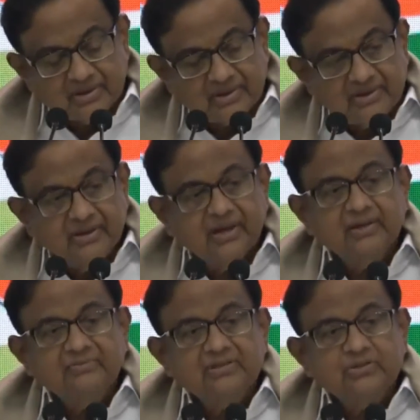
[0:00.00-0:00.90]
None
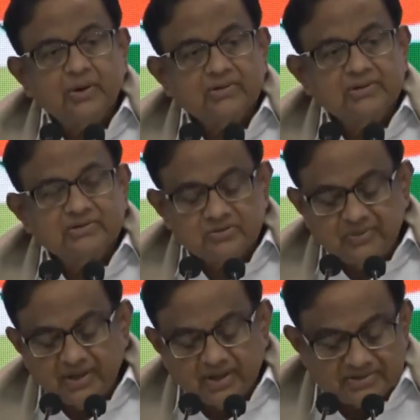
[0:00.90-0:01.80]
of these questions has
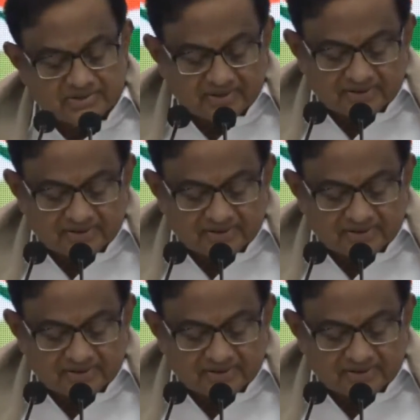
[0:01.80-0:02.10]
been answered.